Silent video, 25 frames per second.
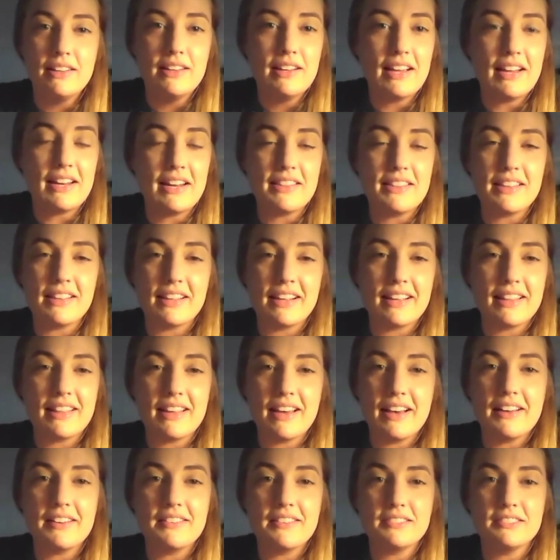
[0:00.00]
anything like
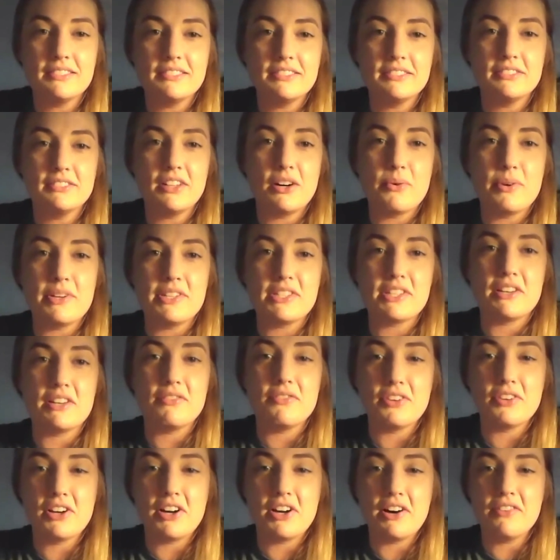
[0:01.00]
that. Always good
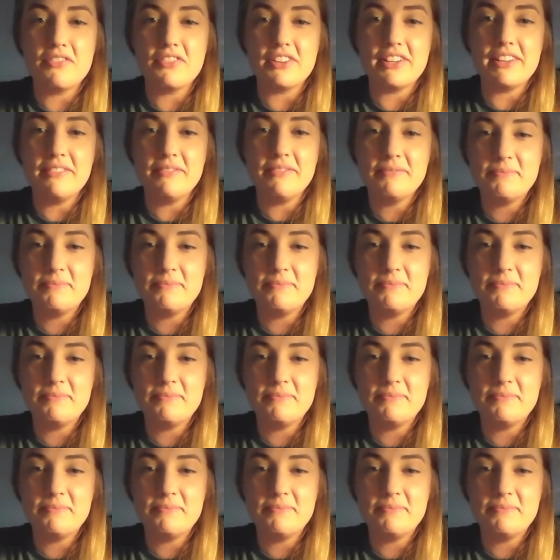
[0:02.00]
for coffee.